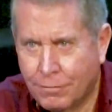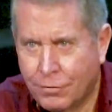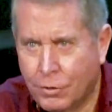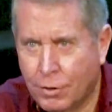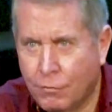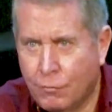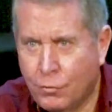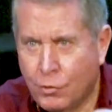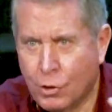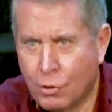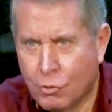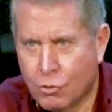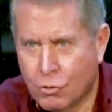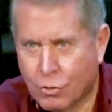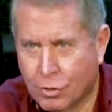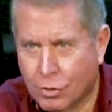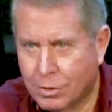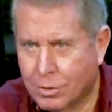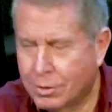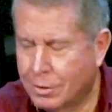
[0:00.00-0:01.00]
the
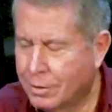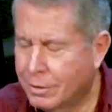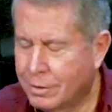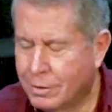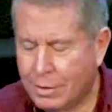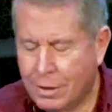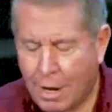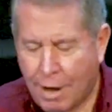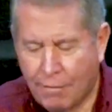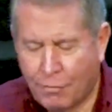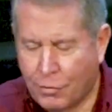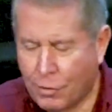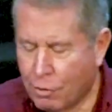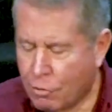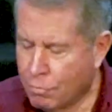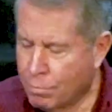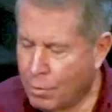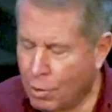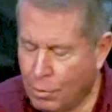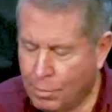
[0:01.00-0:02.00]
future, not
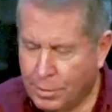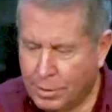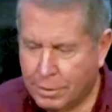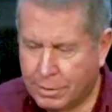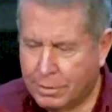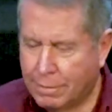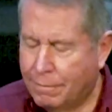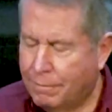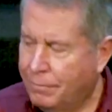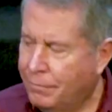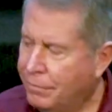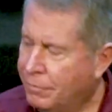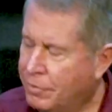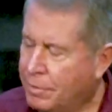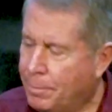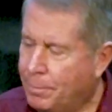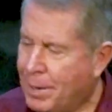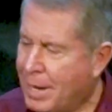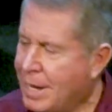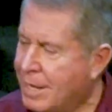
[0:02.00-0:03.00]
this moment
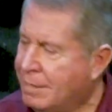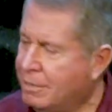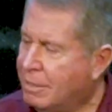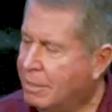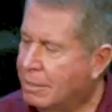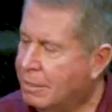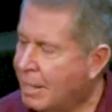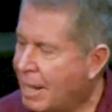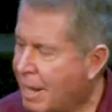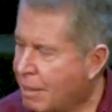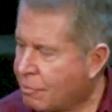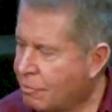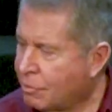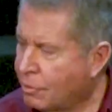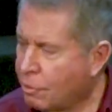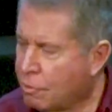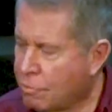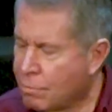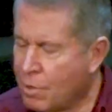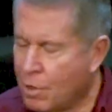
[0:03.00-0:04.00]
the pain that lasts
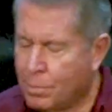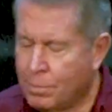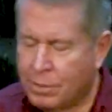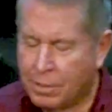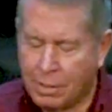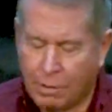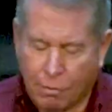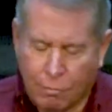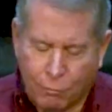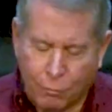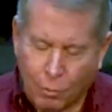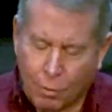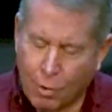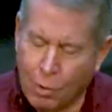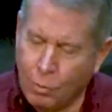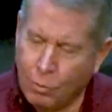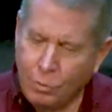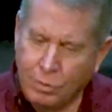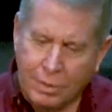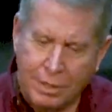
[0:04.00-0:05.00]
this moment is for
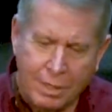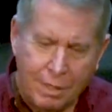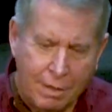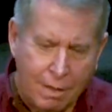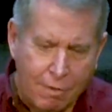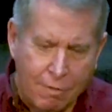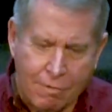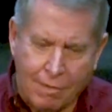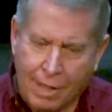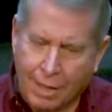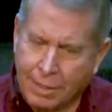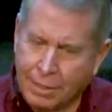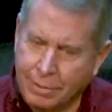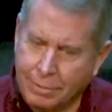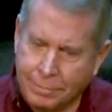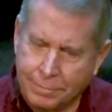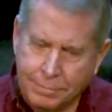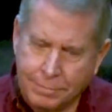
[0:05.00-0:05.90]
only a second.